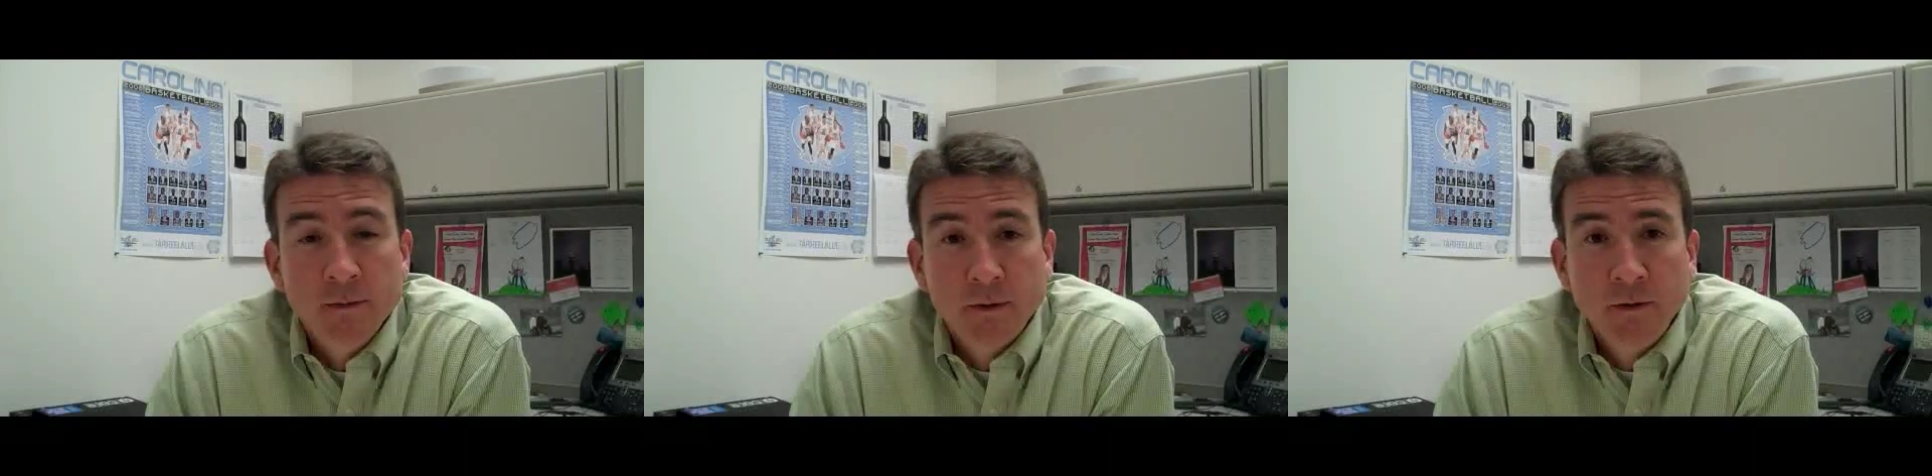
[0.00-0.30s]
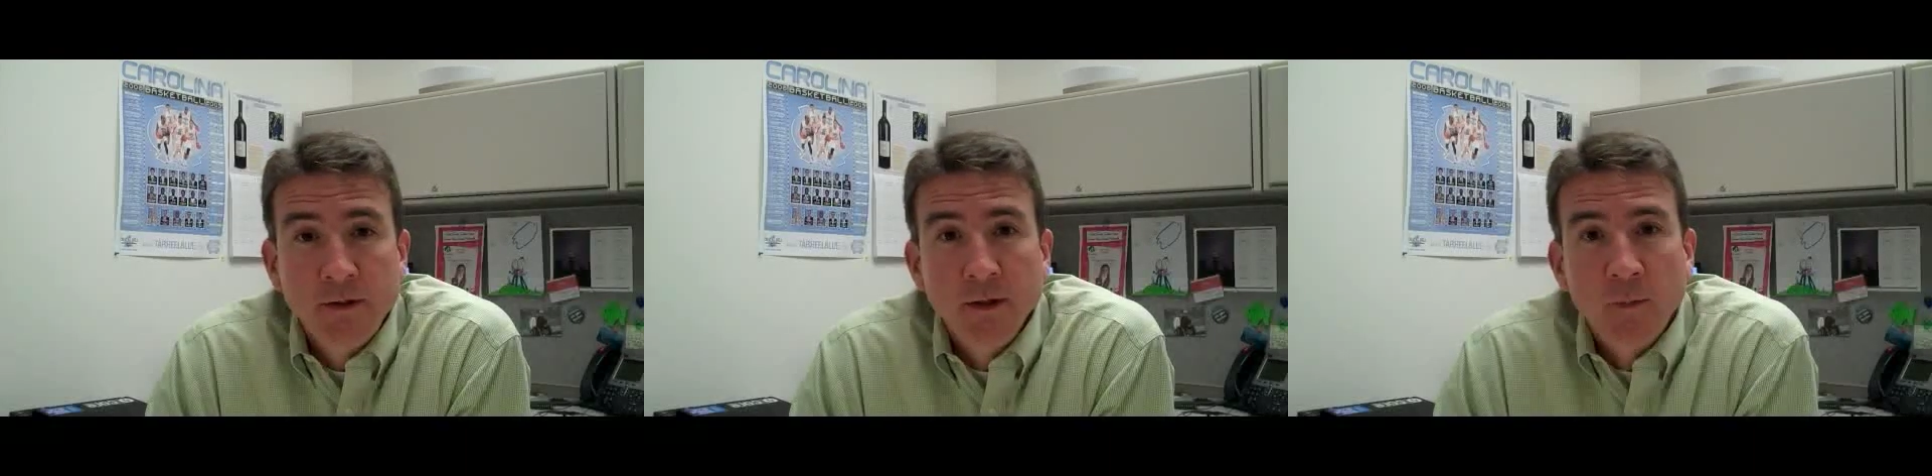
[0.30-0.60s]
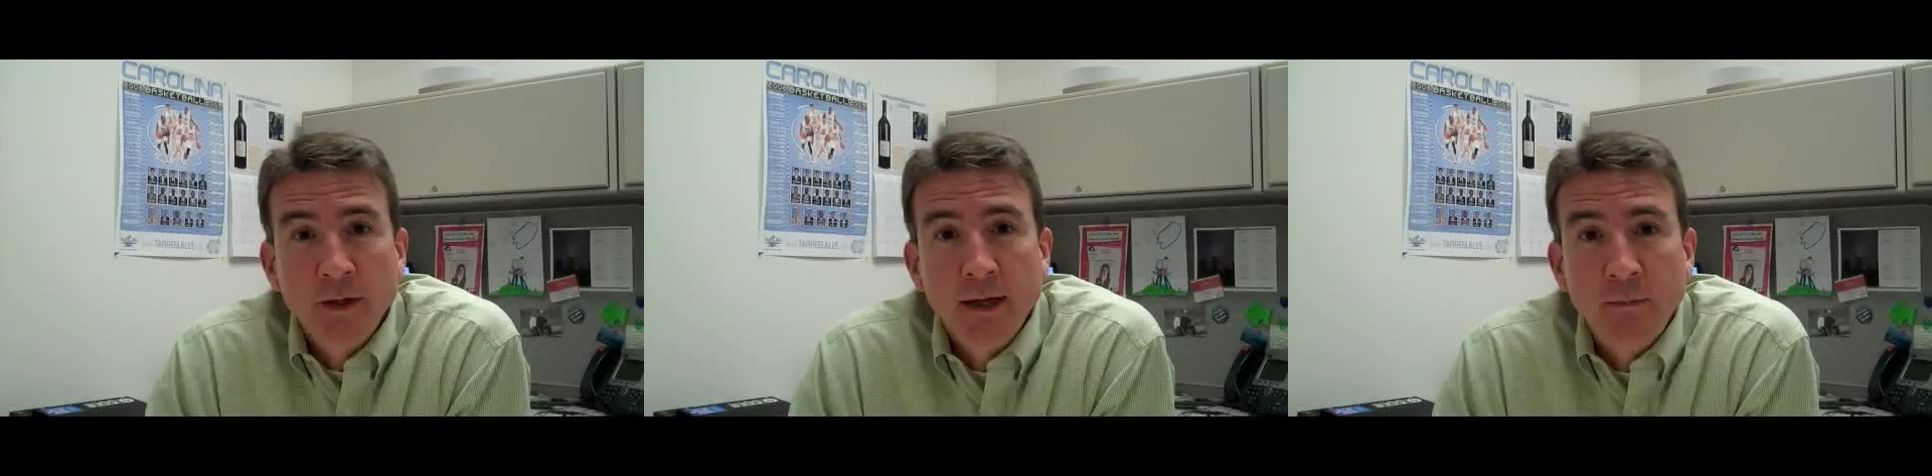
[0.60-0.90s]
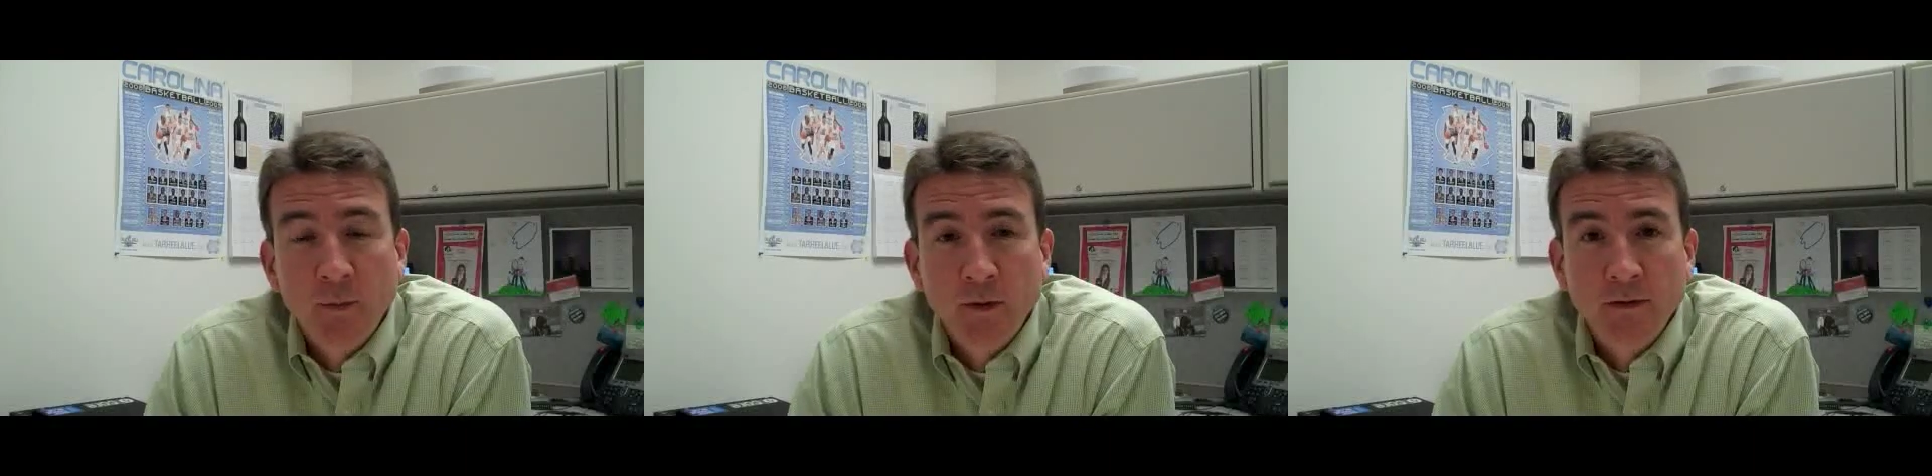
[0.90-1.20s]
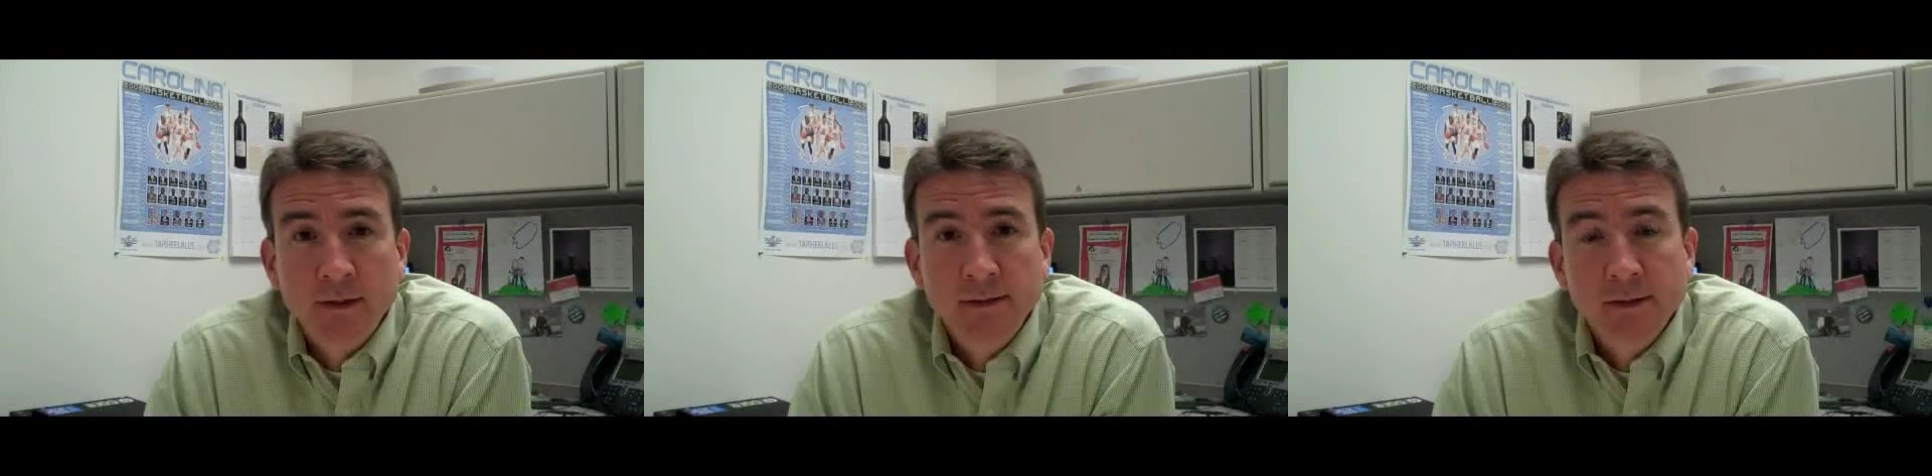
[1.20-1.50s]
with new DLP
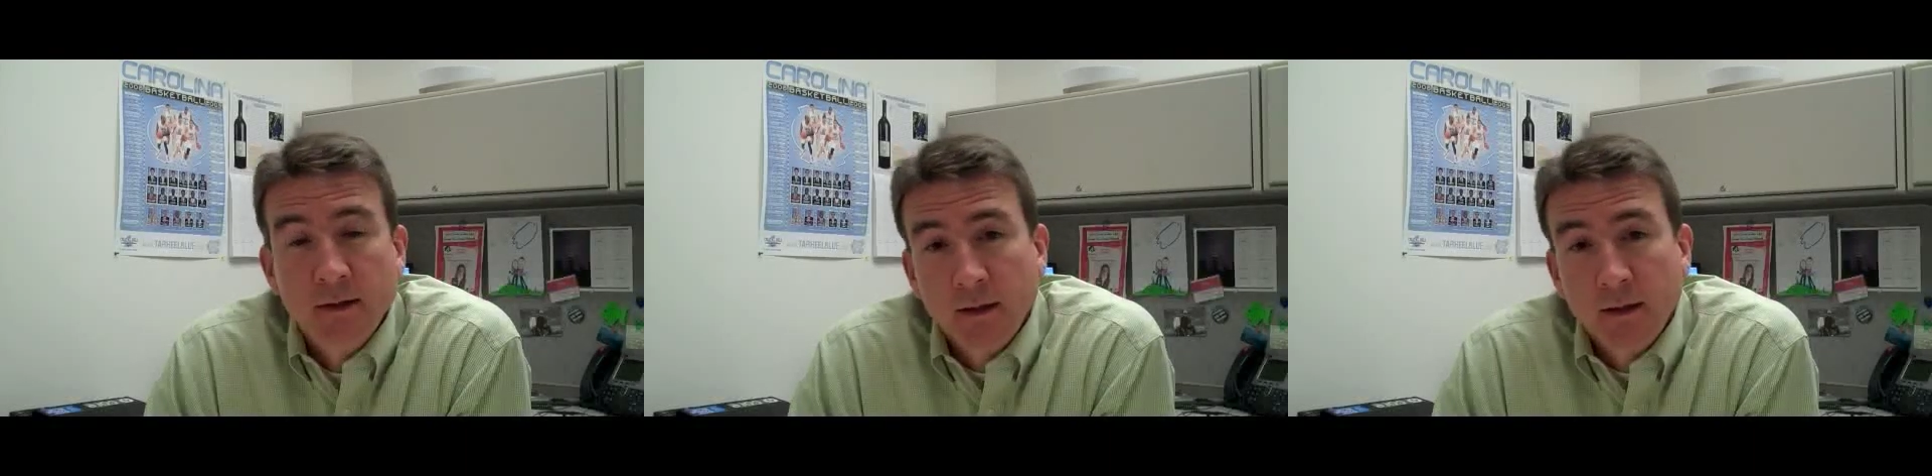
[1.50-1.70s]
capabilities,